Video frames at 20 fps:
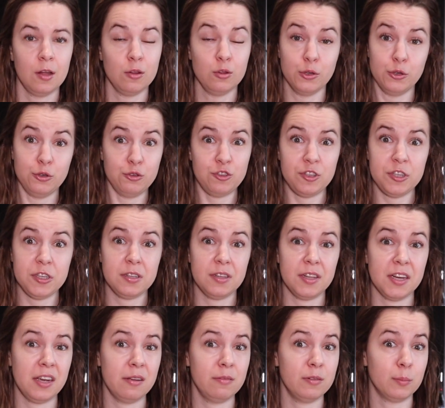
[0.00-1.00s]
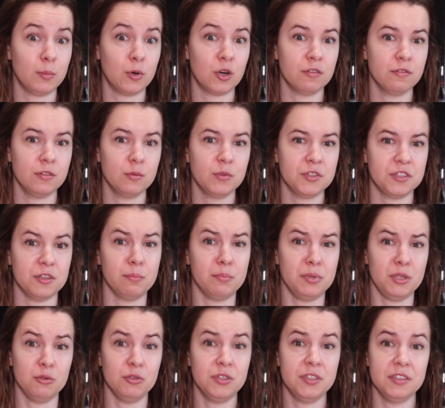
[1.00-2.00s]
Lucy claimed Marvin was
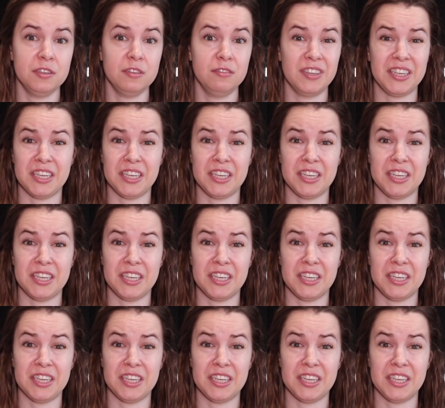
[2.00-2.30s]
abusive